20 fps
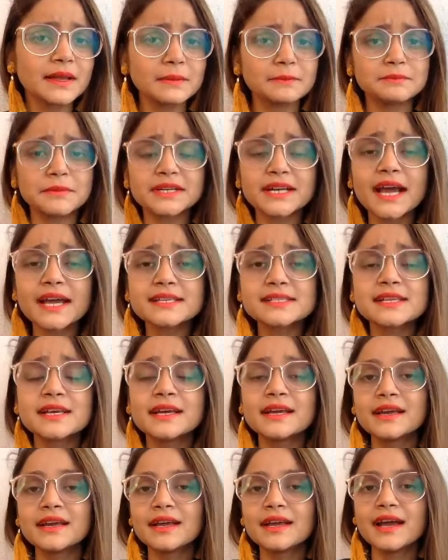But guys,
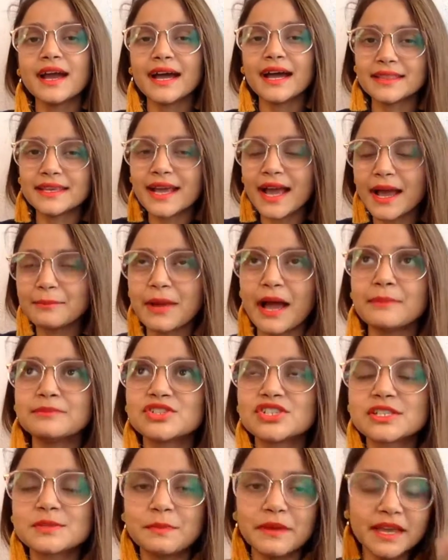I think I'm
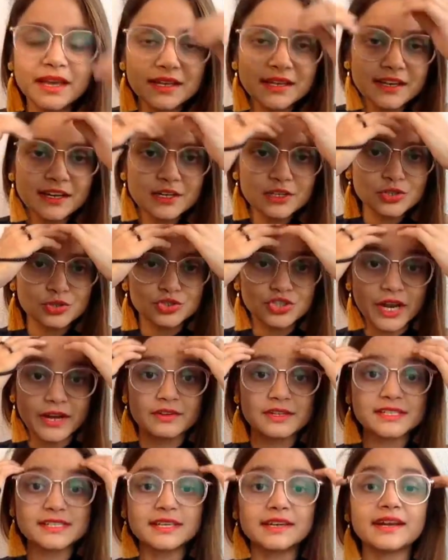just being a little too
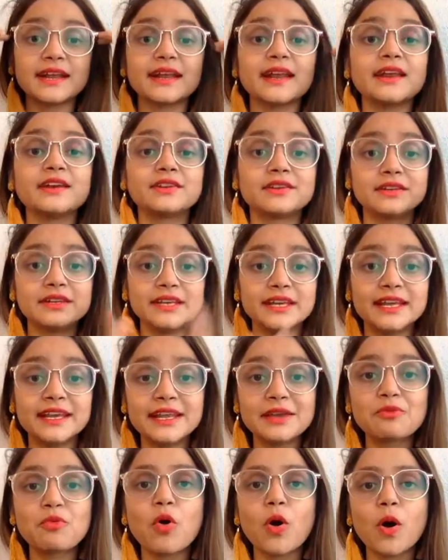generous here, and I
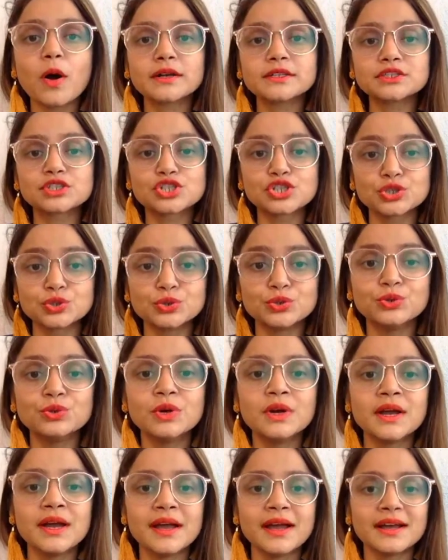really want to
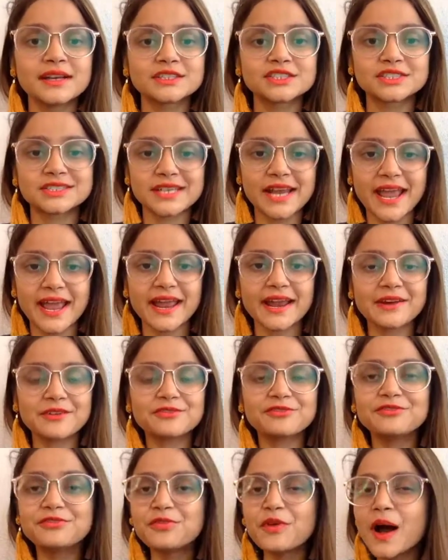share
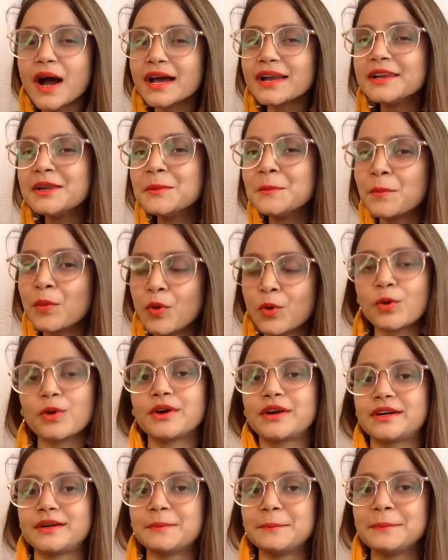one
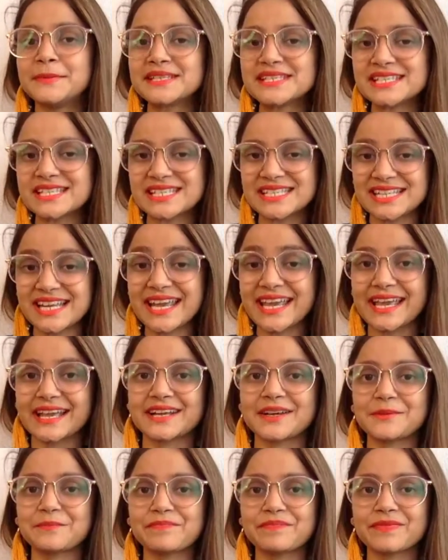more mistake
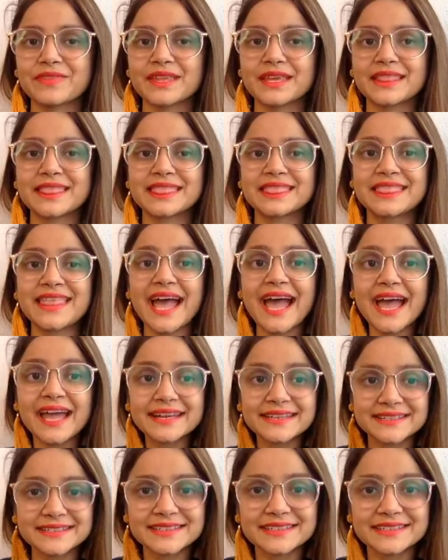that